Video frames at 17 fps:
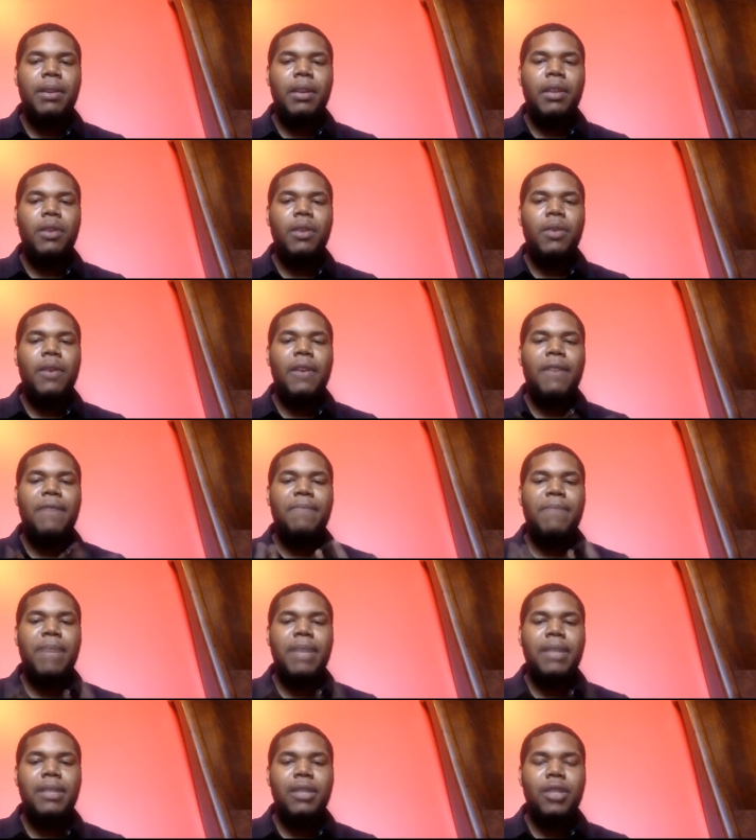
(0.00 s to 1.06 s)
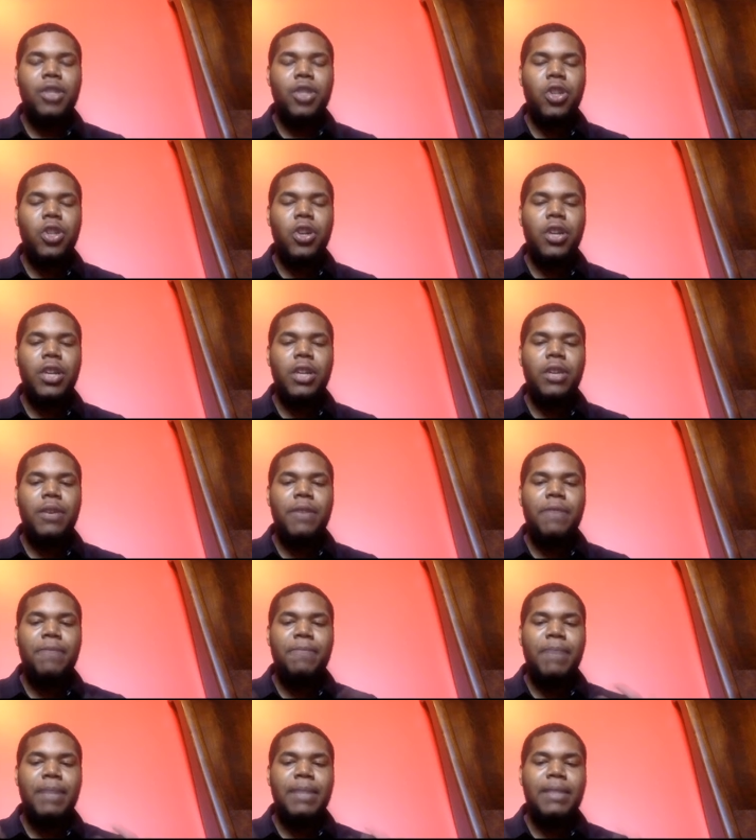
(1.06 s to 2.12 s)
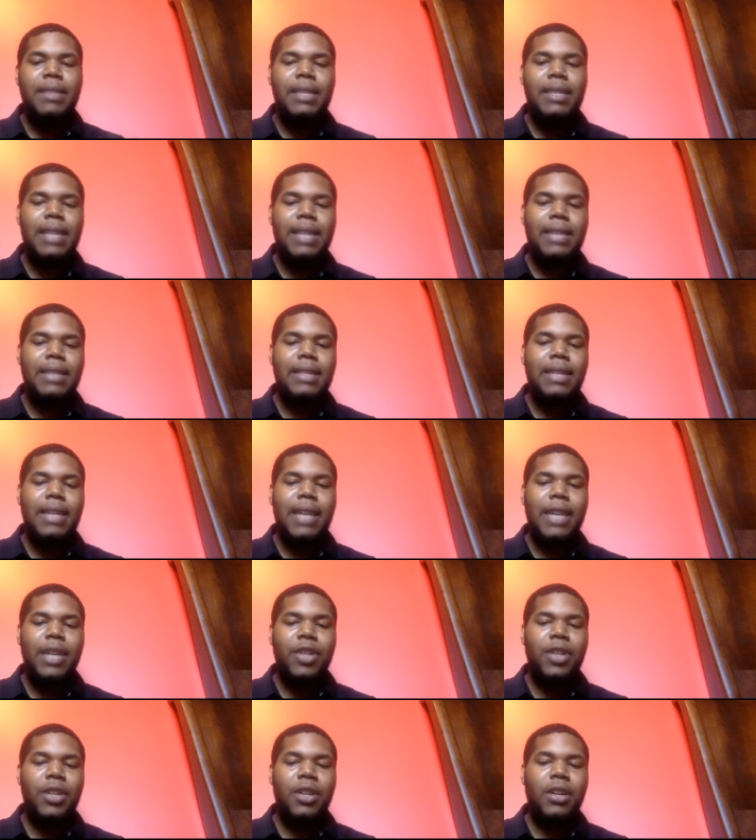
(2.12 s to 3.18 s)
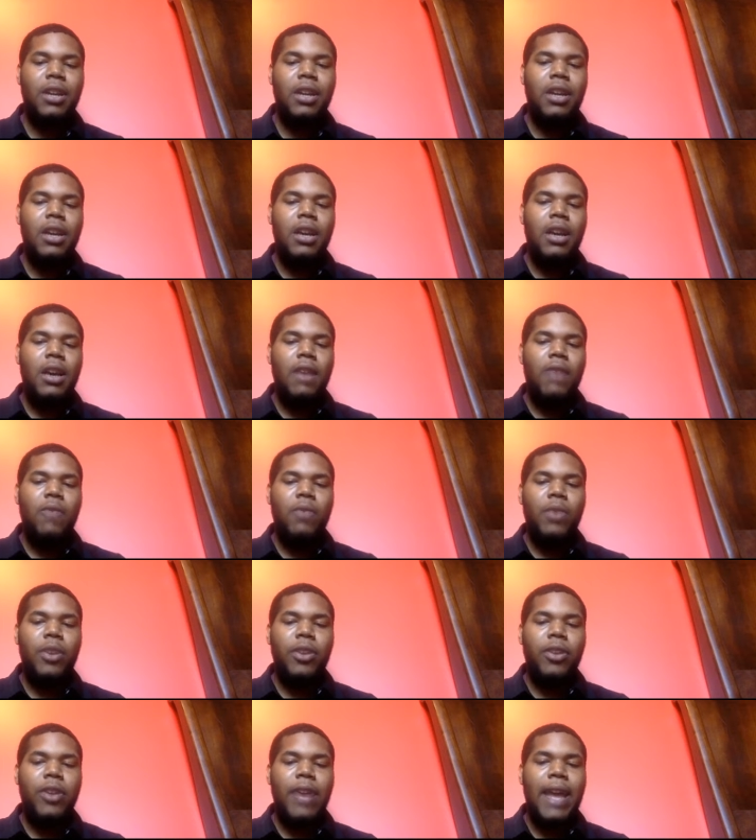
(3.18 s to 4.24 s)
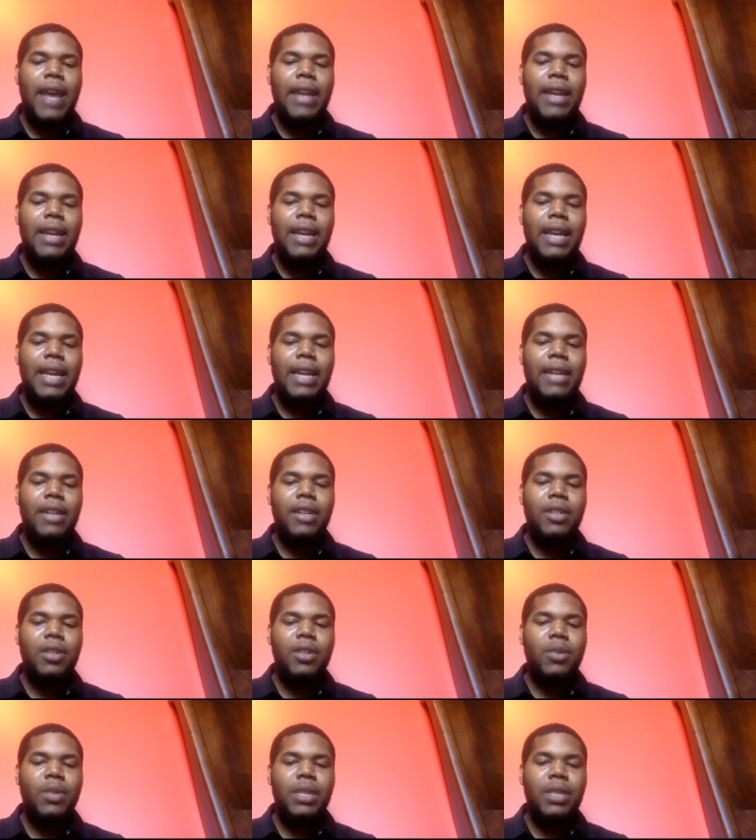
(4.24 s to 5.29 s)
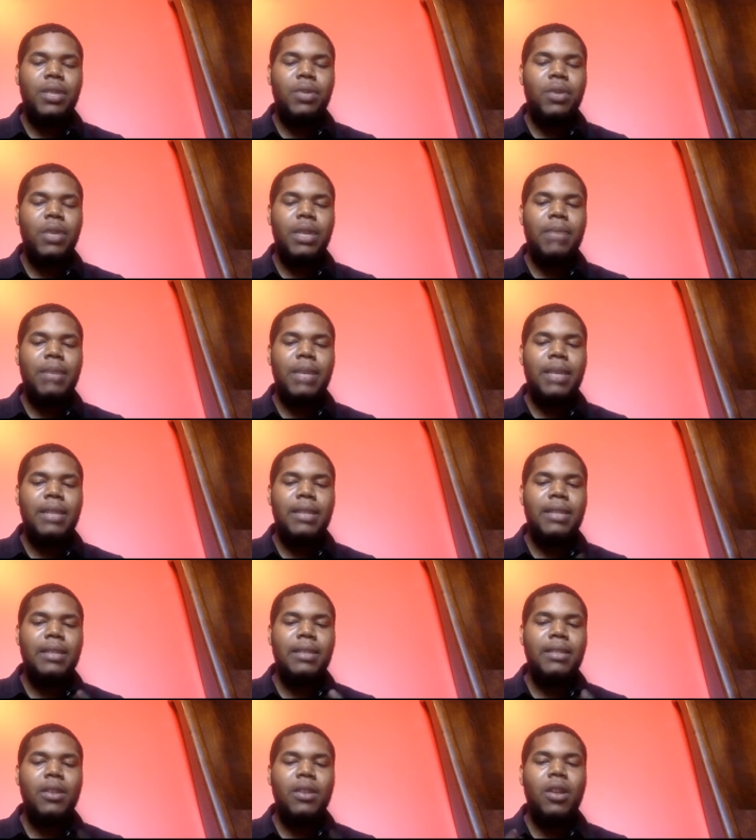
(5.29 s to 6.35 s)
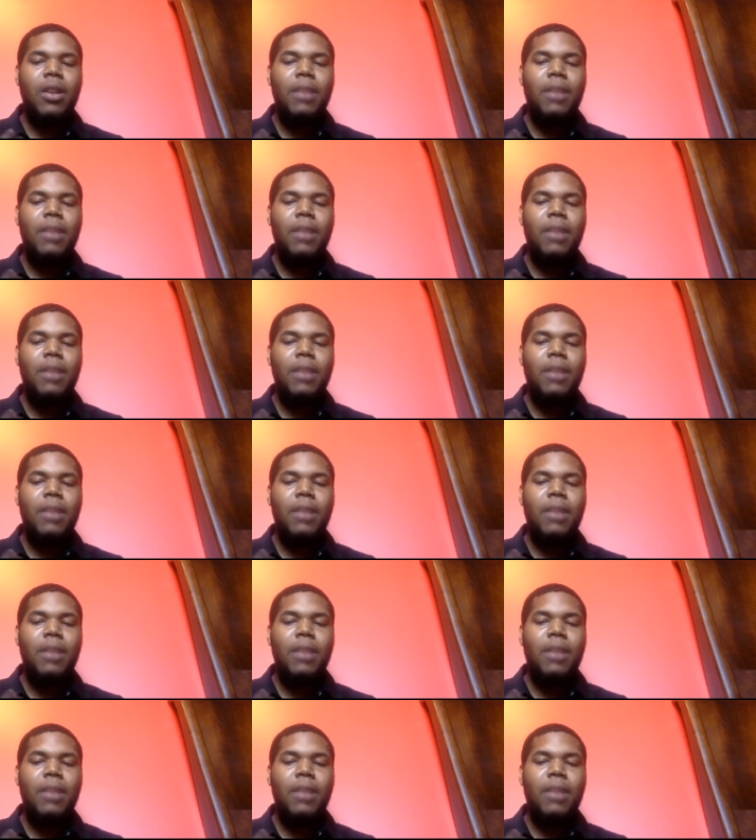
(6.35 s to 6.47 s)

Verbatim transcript: You have missed the journey. You have missed the destination of where you're headed in 2020 because this is all